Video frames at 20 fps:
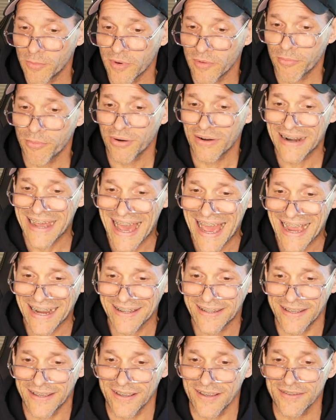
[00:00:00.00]
of
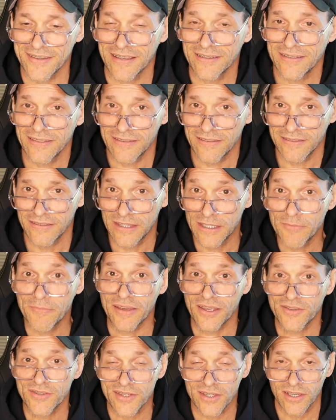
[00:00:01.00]
practice
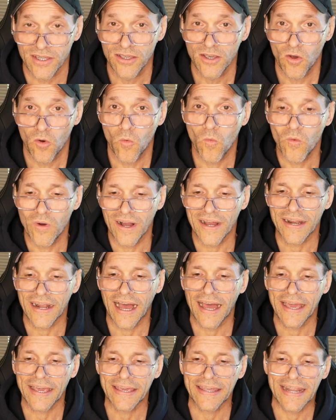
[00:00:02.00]
limits what
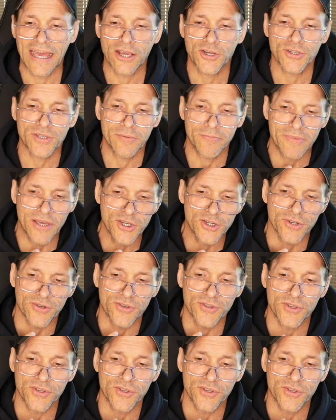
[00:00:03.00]
I can actually measure.